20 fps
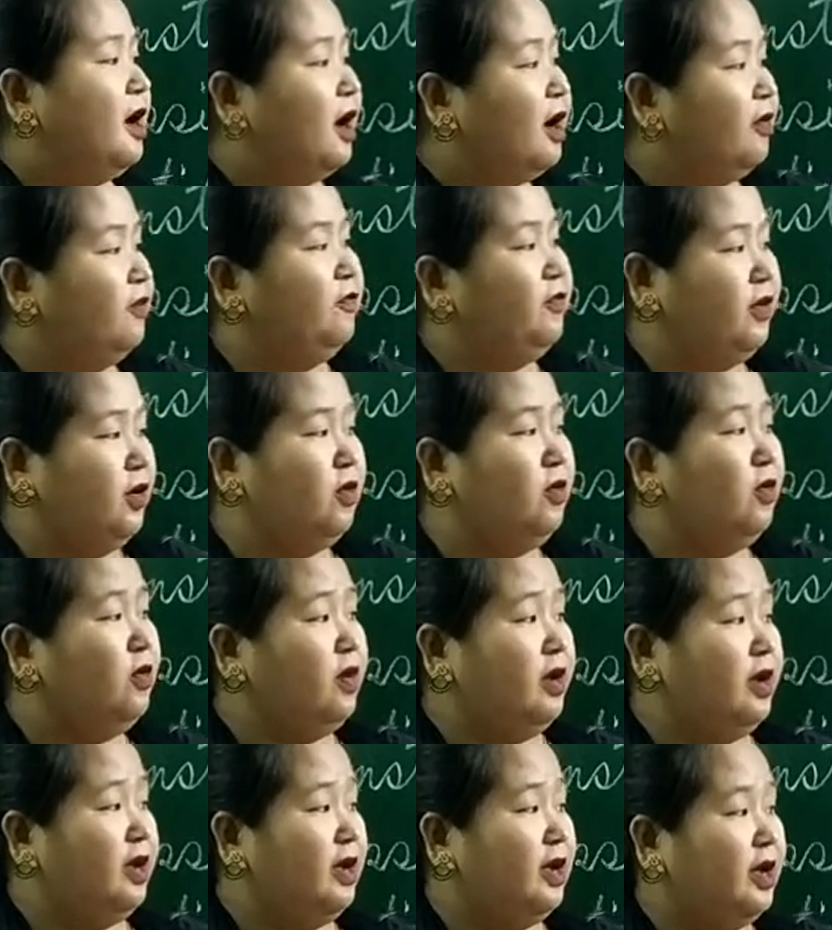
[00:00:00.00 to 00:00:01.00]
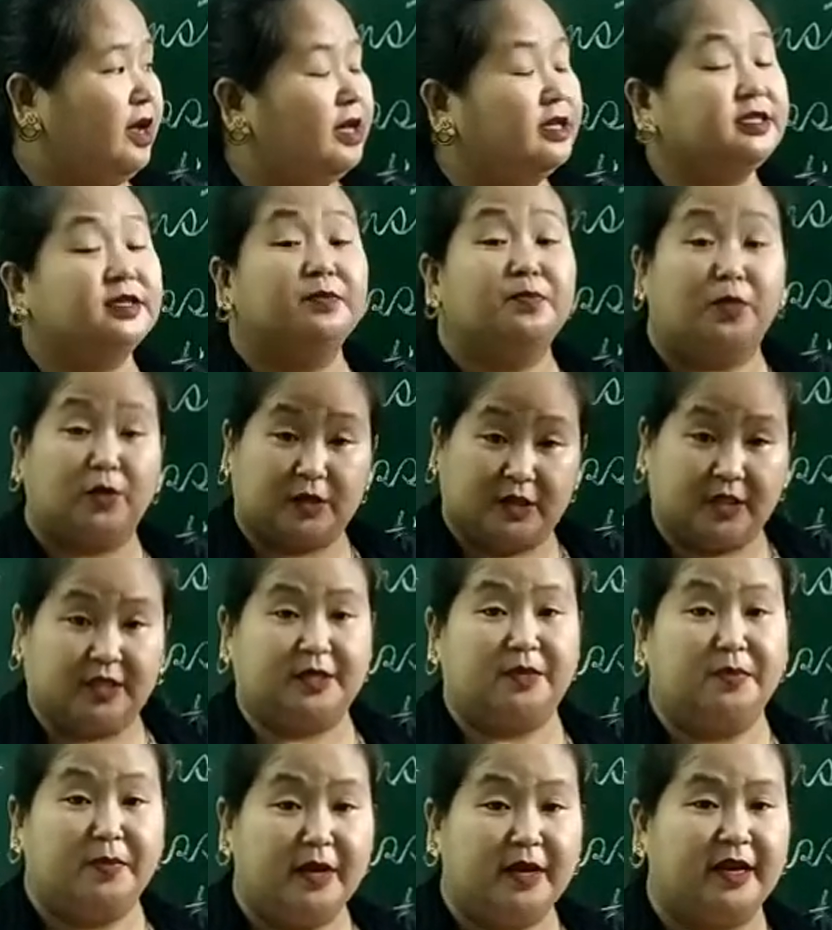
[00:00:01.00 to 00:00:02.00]
A few has a
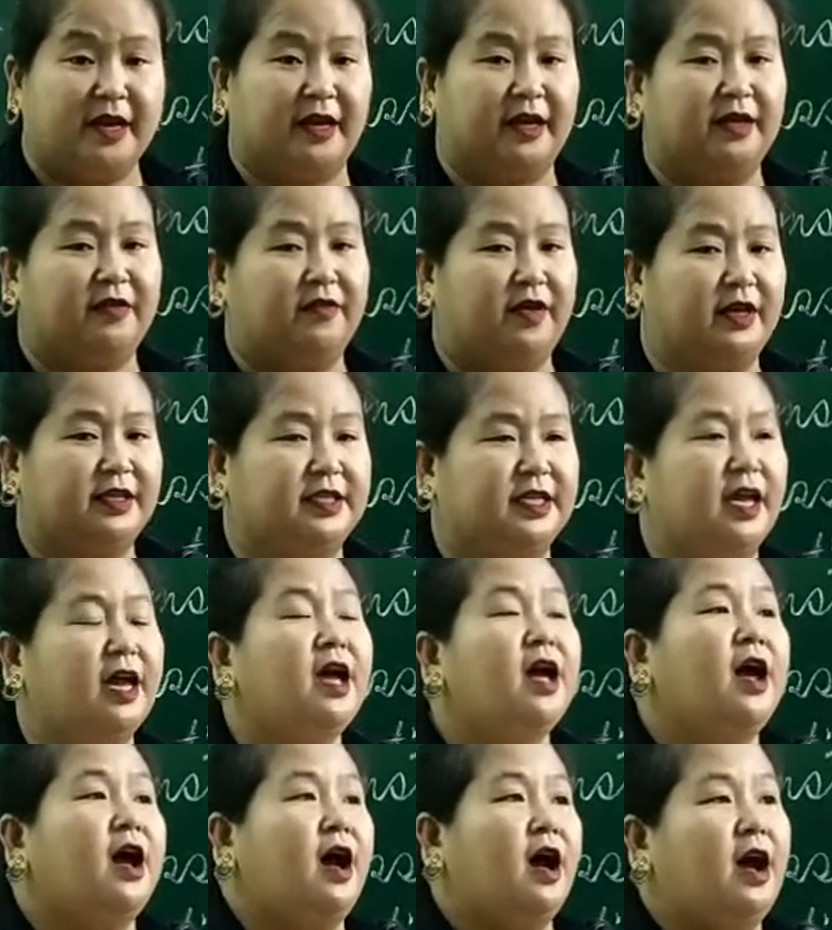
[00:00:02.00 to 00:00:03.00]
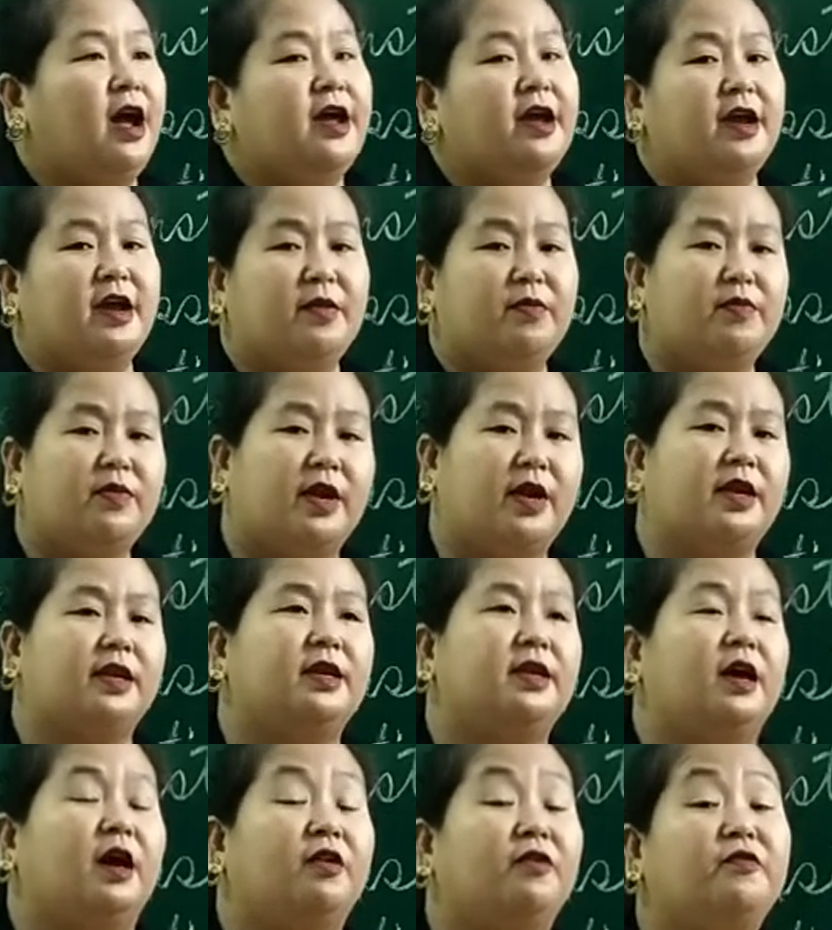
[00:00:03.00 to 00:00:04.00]
positive meaning. If I say I have
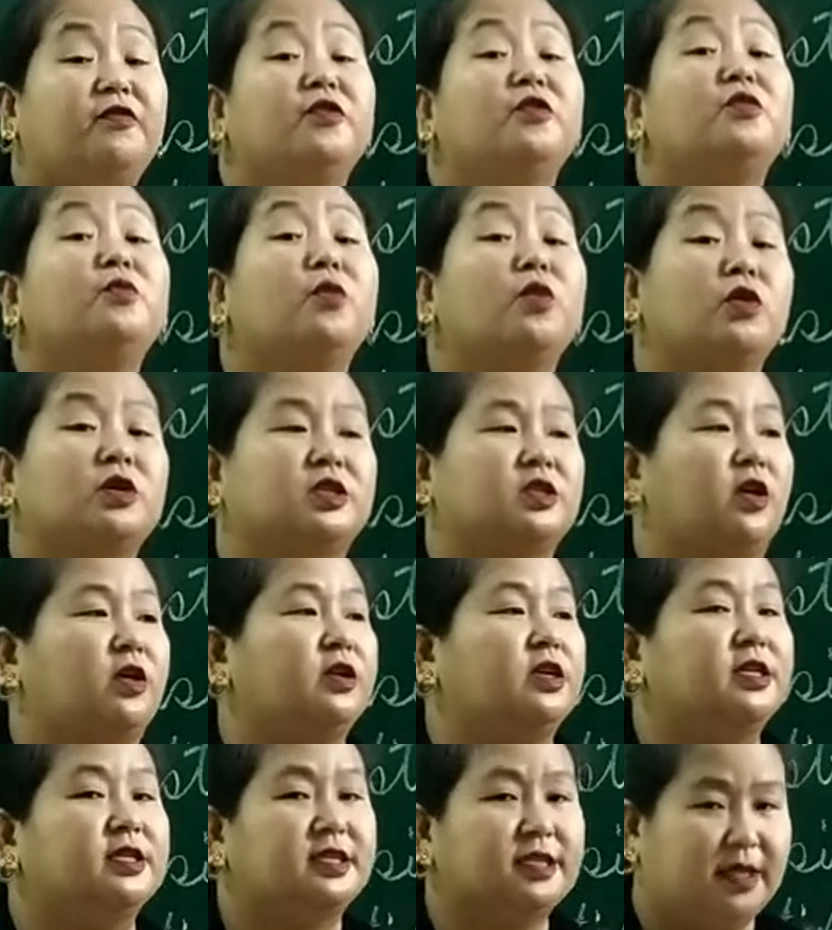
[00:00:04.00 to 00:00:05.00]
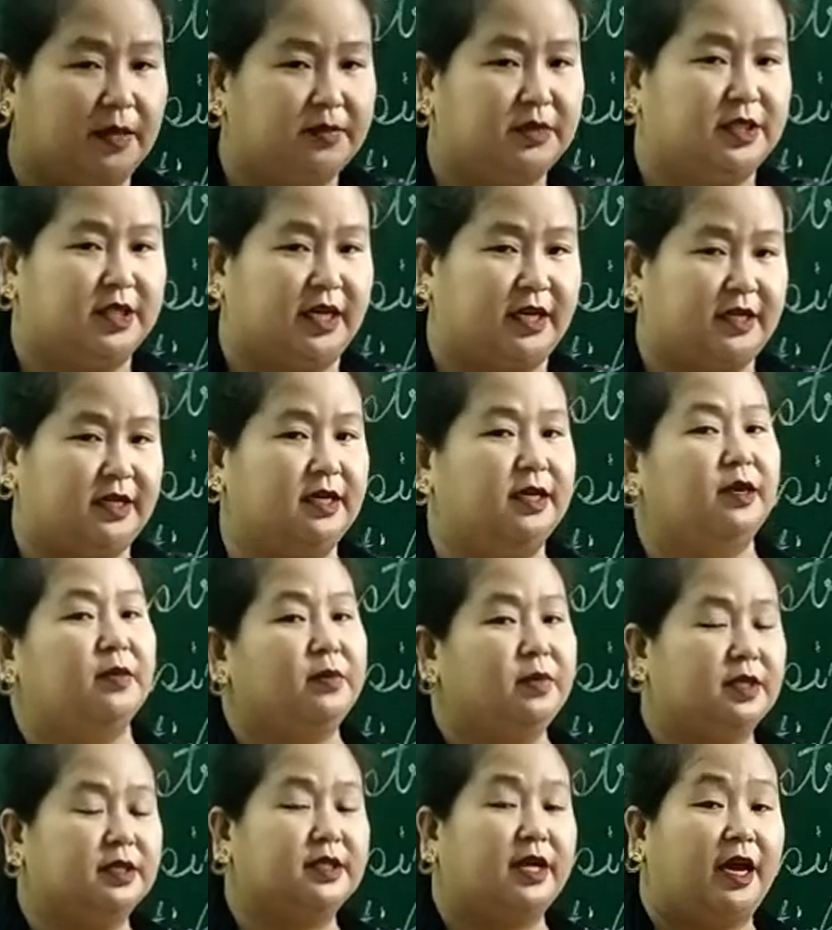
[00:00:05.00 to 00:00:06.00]
read a few books on this subject,
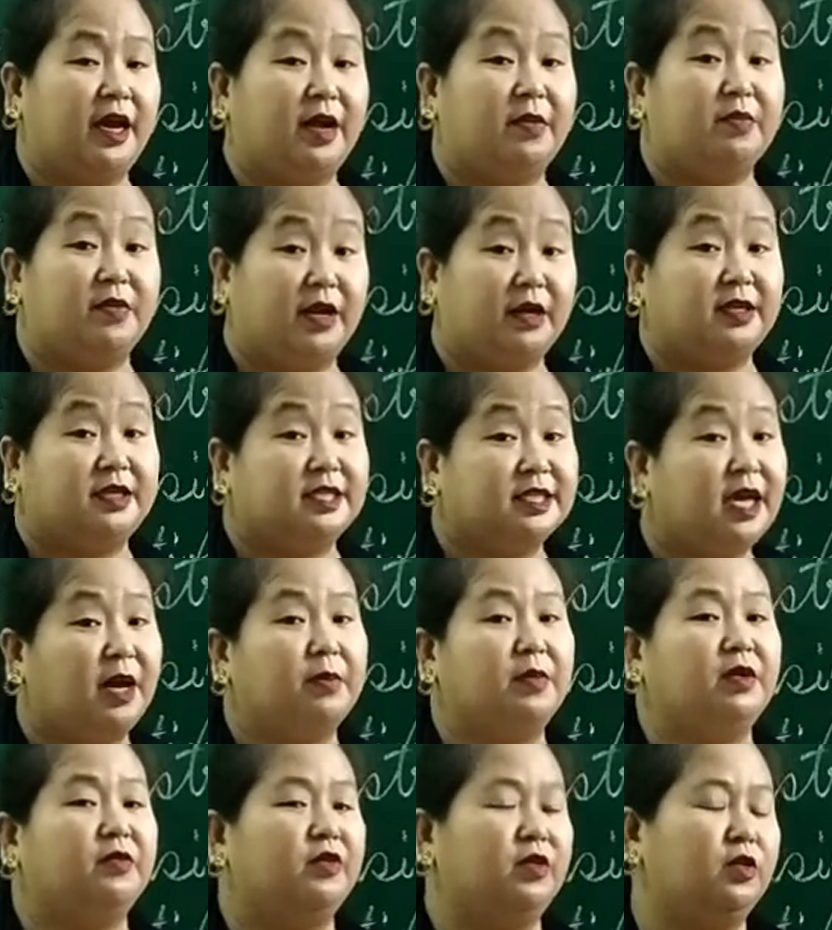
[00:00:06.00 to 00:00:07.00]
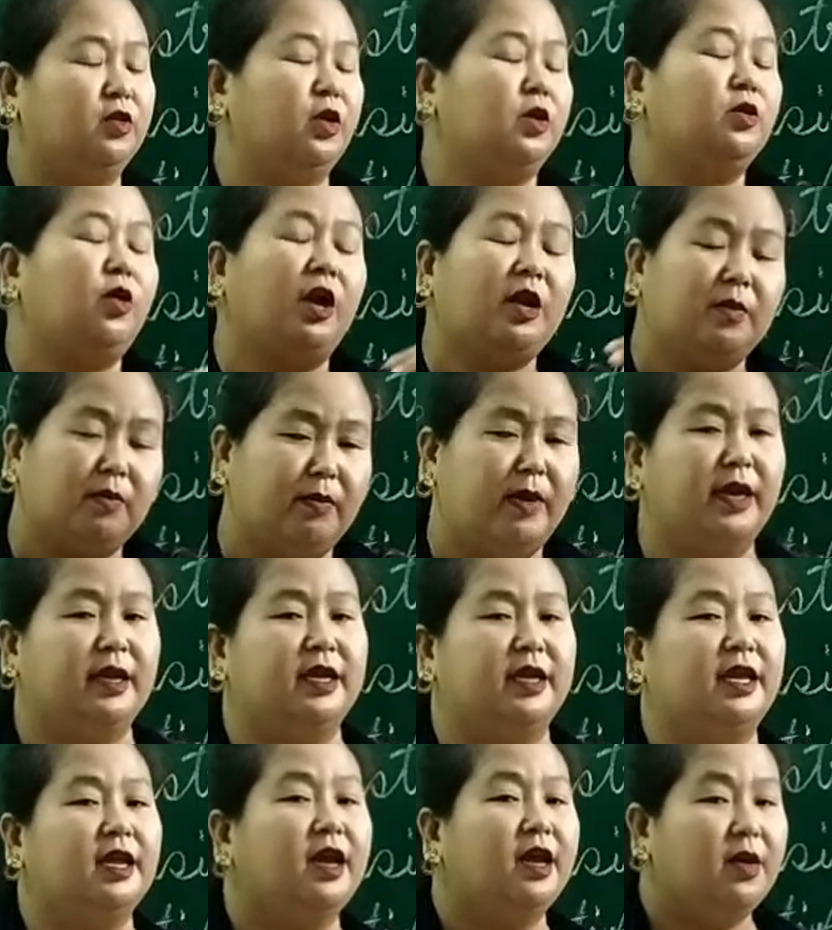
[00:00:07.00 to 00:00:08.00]
means I have read some, even though not
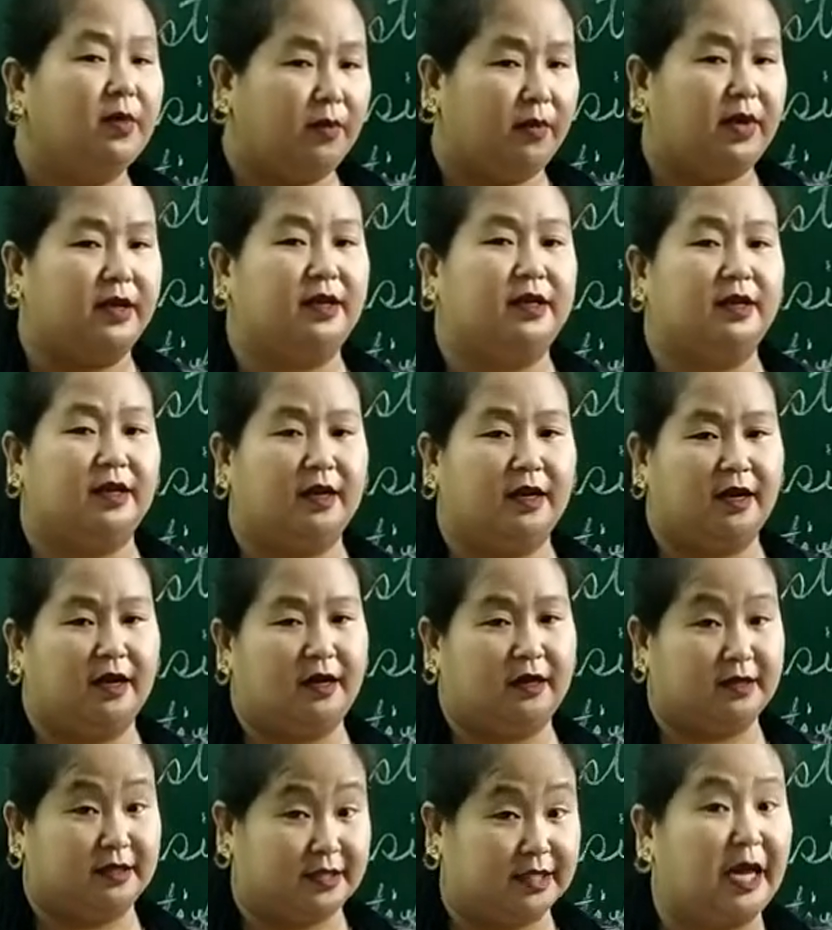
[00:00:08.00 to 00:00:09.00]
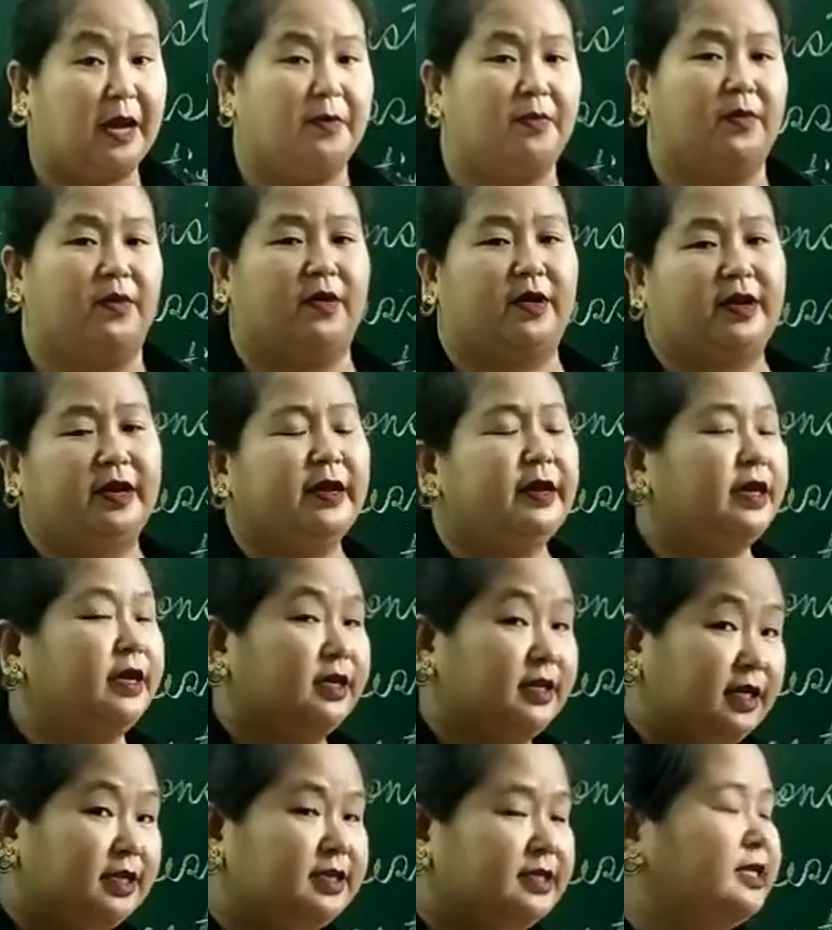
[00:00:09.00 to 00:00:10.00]
many, but some, okay,
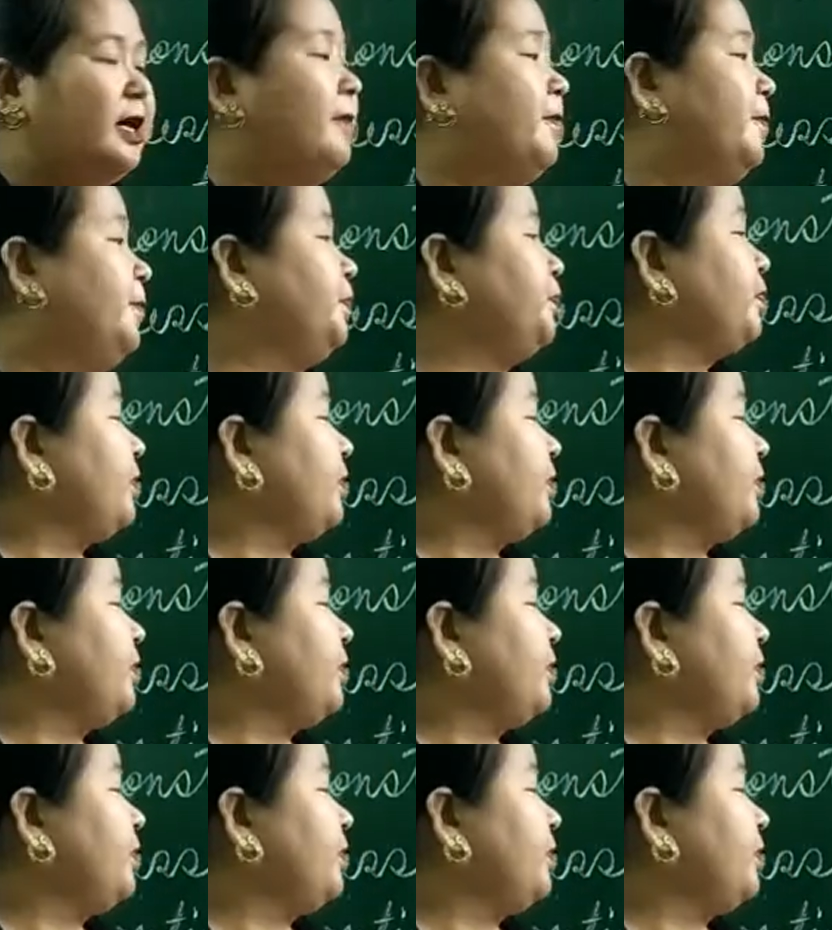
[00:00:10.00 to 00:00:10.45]
at least some.